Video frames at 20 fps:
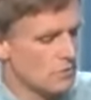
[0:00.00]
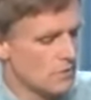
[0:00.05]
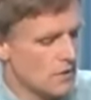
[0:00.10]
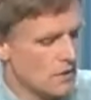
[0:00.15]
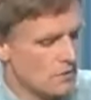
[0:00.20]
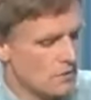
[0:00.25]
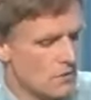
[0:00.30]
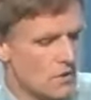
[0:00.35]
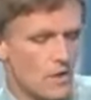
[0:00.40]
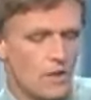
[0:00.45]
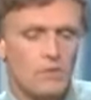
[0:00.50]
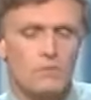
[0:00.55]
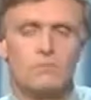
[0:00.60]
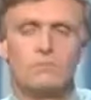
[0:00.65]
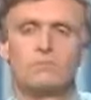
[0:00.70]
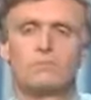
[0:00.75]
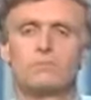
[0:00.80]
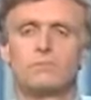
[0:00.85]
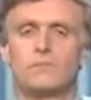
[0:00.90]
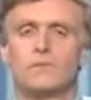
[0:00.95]
If you go
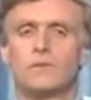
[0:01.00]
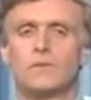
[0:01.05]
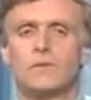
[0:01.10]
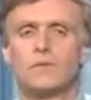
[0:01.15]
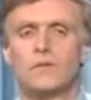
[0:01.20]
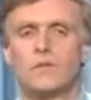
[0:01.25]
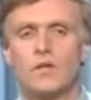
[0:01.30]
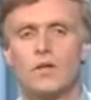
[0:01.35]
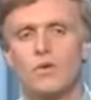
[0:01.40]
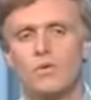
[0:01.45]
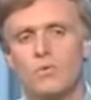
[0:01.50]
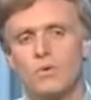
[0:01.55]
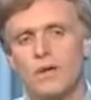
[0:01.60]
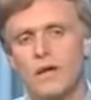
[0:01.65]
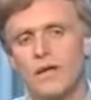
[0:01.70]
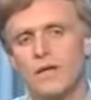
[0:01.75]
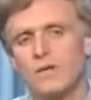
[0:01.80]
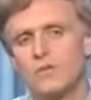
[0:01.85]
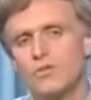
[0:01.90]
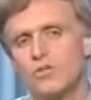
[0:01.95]
too far in that
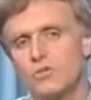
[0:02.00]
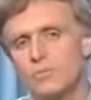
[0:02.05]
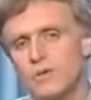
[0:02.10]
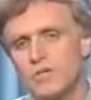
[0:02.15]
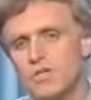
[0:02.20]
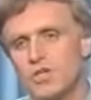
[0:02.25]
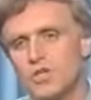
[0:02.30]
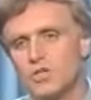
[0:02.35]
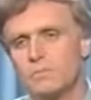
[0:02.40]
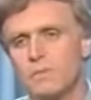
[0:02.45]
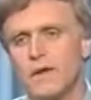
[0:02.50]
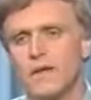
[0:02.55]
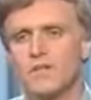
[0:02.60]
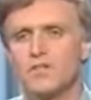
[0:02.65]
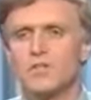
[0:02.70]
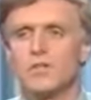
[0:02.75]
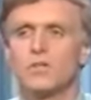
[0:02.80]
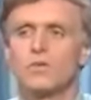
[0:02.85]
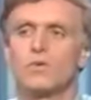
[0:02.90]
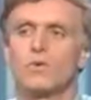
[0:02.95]
direction, it can
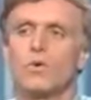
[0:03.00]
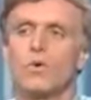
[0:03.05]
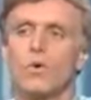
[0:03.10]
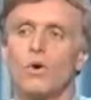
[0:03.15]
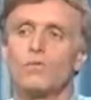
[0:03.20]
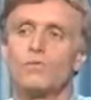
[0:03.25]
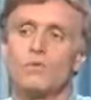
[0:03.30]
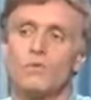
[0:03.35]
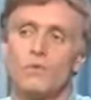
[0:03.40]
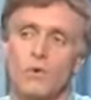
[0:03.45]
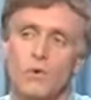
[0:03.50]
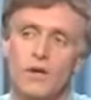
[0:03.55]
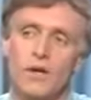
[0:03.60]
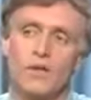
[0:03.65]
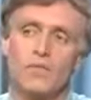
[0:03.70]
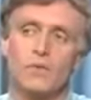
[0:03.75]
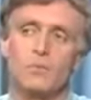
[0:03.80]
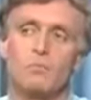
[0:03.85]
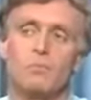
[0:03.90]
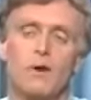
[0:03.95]
create
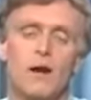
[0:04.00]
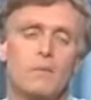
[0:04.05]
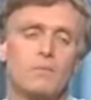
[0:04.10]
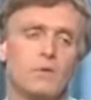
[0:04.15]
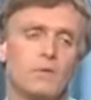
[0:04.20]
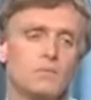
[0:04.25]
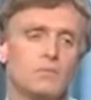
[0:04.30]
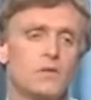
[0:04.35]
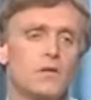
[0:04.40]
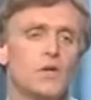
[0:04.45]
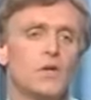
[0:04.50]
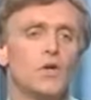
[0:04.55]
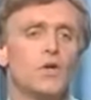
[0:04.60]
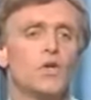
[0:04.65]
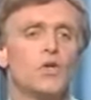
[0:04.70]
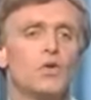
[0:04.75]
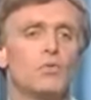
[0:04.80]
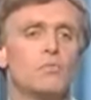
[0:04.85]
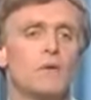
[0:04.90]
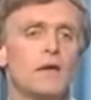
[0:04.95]
too much expansion,
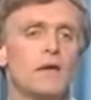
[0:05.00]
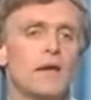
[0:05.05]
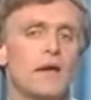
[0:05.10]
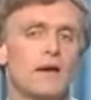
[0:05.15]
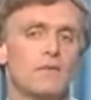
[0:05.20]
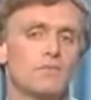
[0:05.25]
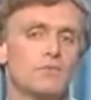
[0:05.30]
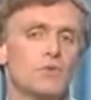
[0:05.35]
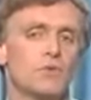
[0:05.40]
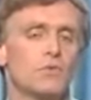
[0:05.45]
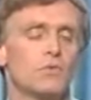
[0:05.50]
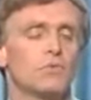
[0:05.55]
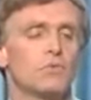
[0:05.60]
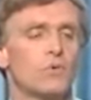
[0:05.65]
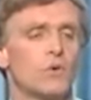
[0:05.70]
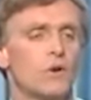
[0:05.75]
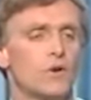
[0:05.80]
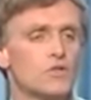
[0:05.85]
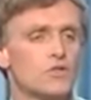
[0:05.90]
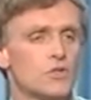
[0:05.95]
or if you've already got the
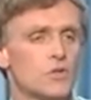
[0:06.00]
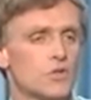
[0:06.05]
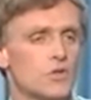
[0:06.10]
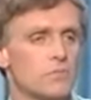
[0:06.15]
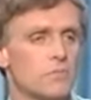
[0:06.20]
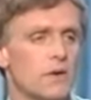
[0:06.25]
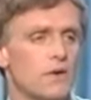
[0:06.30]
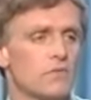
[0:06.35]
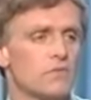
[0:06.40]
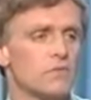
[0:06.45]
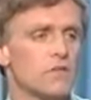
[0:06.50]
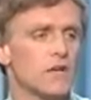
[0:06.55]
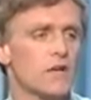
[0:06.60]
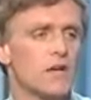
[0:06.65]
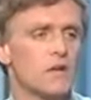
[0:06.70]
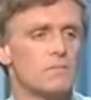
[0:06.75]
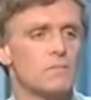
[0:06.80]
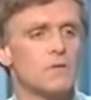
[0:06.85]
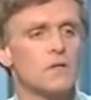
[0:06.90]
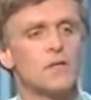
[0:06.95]
problem, you
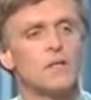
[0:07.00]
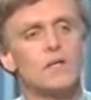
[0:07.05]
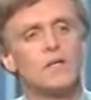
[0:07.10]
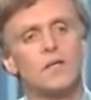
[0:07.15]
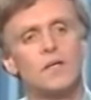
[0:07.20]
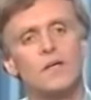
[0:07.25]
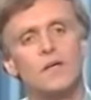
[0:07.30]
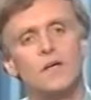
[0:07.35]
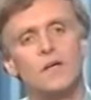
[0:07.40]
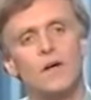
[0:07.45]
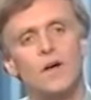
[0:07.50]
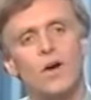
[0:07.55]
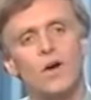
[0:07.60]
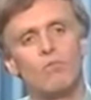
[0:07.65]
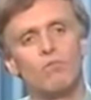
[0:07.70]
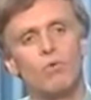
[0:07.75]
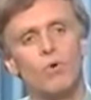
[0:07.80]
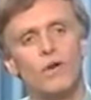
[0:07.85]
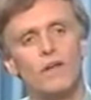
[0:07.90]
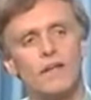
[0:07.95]
may have to, for a
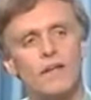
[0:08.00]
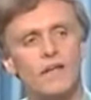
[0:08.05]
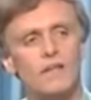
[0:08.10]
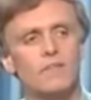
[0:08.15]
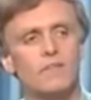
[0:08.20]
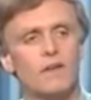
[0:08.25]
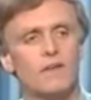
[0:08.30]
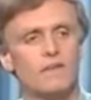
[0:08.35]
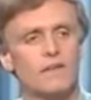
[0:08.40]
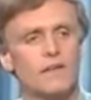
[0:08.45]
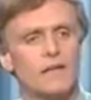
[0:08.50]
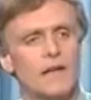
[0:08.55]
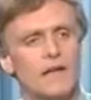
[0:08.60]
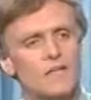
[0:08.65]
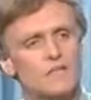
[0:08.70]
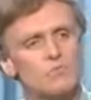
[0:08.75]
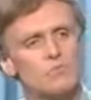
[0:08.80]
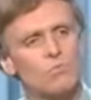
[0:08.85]
certain amount of time,